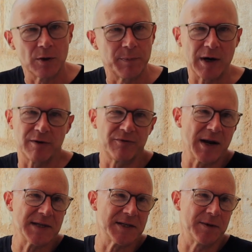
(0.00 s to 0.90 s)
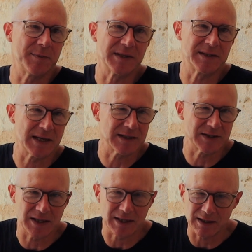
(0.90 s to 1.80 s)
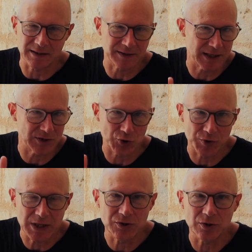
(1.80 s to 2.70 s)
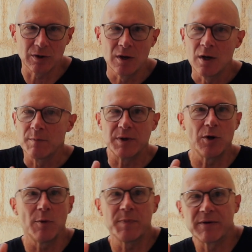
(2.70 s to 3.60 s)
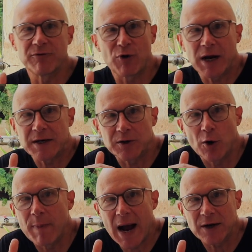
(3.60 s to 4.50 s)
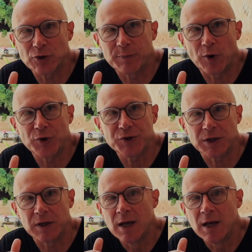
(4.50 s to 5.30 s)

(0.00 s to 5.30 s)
Paraphrase them as you need to, but don't be afraid to go back to a person